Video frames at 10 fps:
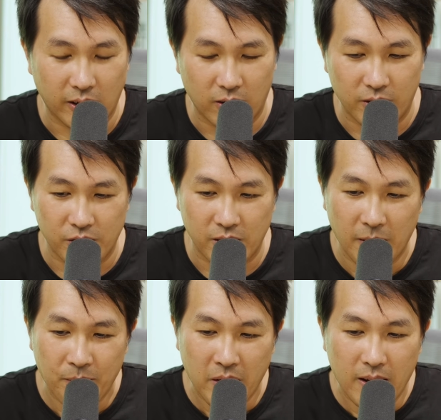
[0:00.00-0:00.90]
technology.
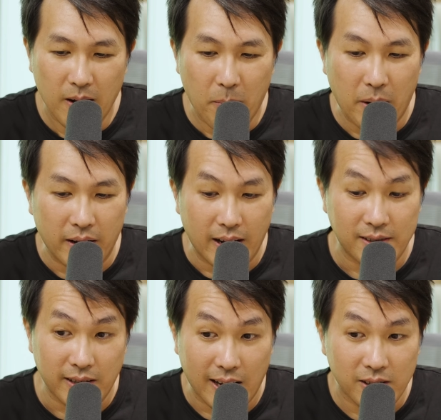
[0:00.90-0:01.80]
But as
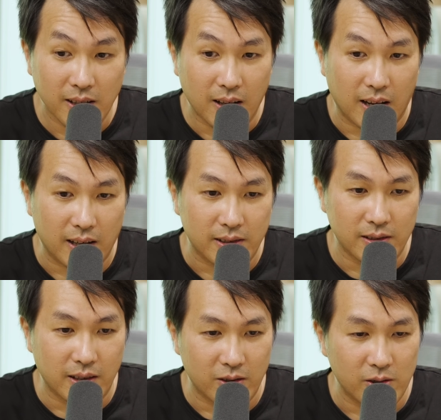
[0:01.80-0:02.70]
an asset class,
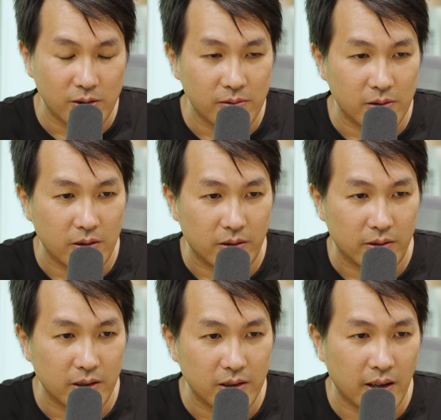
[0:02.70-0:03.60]
like digital
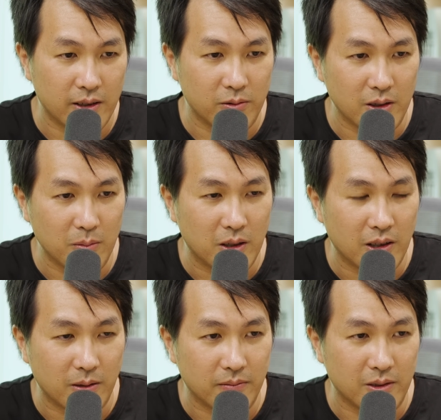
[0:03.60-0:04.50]
gold, it has really
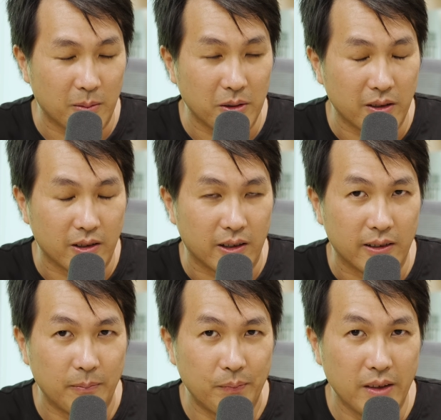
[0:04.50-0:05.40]
become something like that.
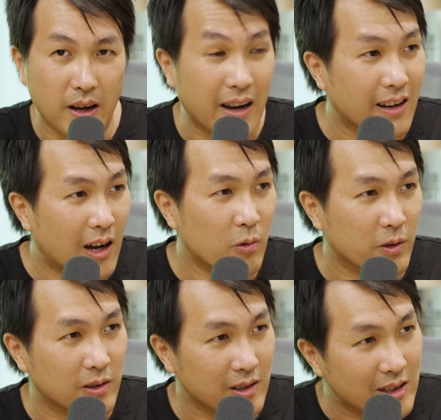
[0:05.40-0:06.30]
And now
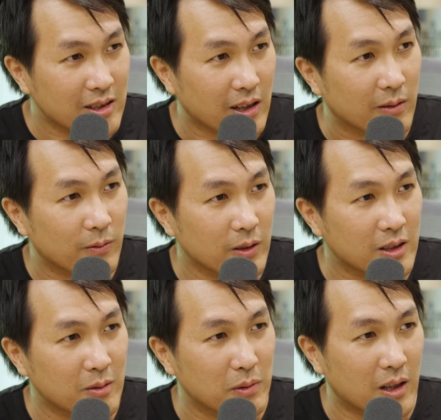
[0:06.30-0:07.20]
with the ETF,
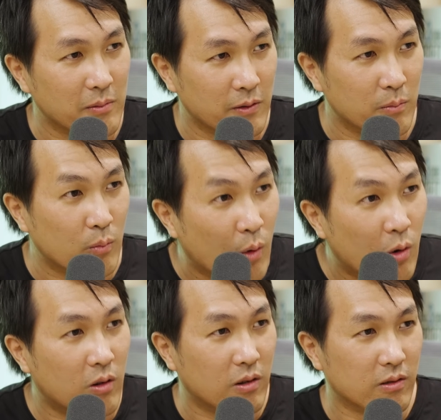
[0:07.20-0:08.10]
it's become even
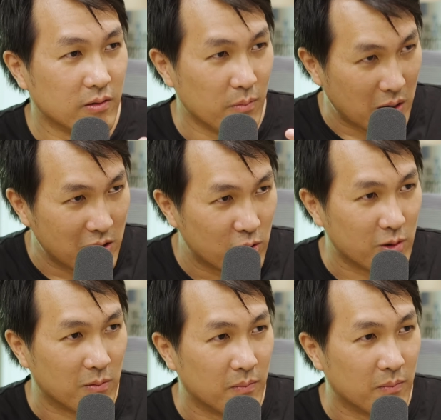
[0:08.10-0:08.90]
more mainstream.